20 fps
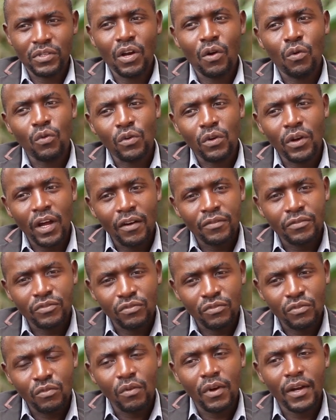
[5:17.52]
I would love to
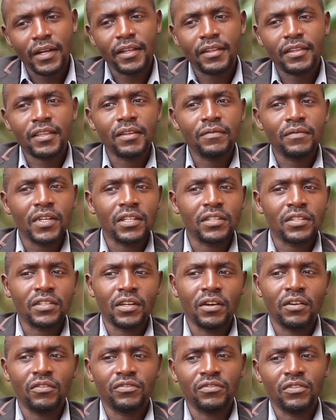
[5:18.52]
look at the theme
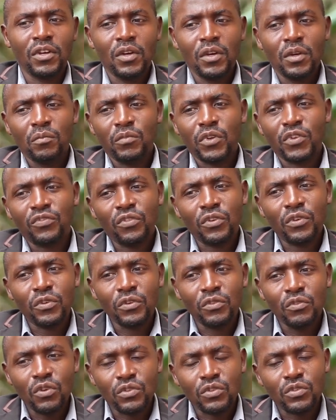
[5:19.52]
itself before we
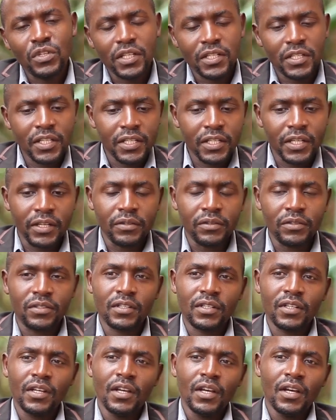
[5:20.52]
go to the
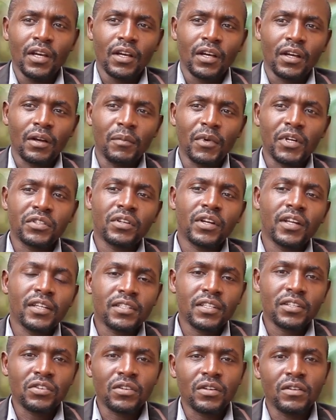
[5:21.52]
details.
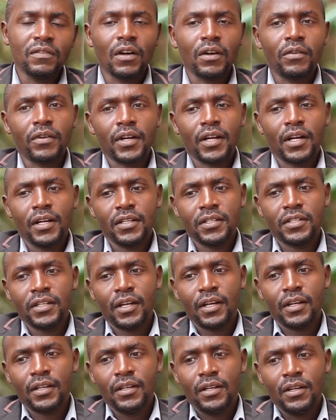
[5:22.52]
Commercialization of
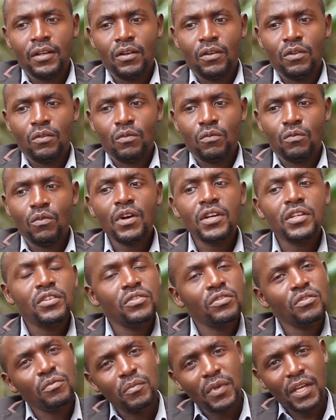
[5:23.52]
agriculture, what do
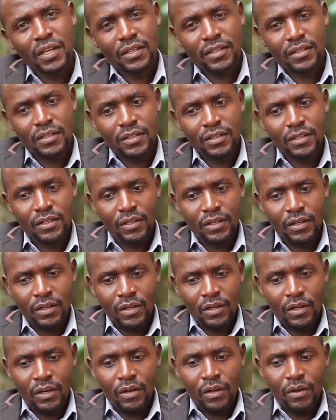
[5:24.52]
you mean?
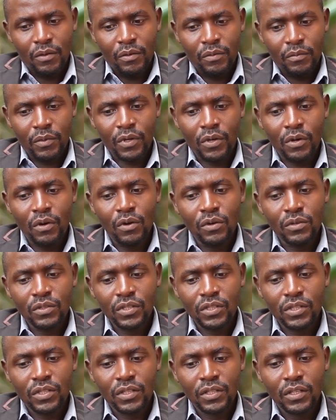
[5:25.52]

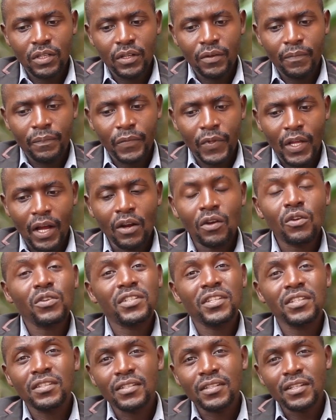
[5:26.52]
Because a
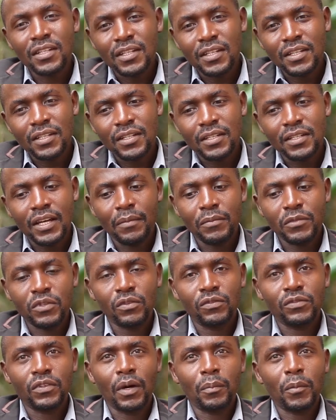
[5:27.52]
lot is needed in terms
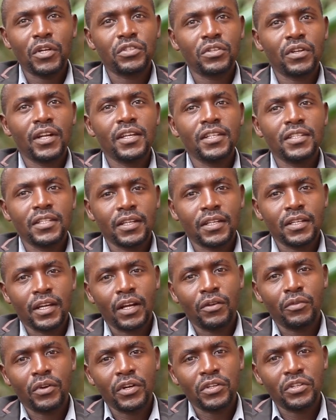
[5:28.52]
of commercializing the
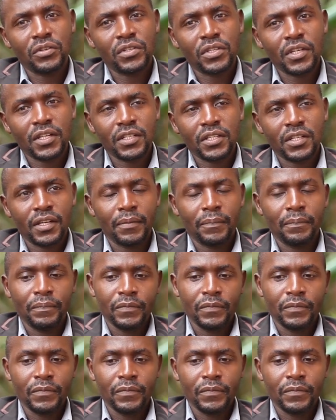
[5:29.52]
agriculture sector.